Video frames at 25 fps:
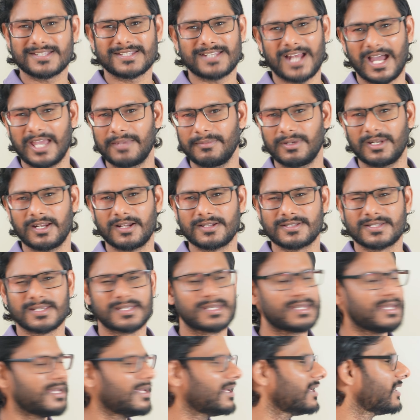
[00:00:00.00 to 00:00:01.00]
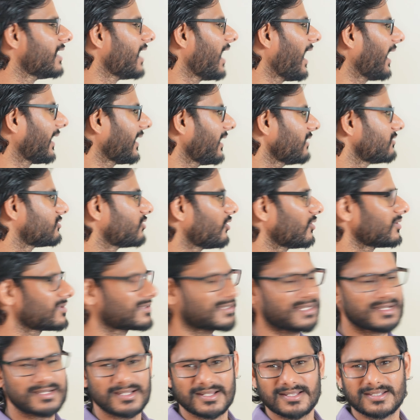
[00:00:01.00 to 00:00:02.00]
time, energy, and I don't
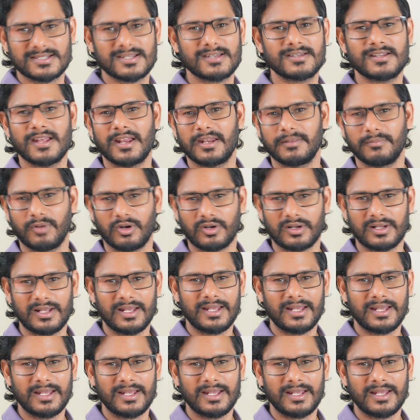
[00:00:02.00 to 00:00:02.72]
suggest it anymore.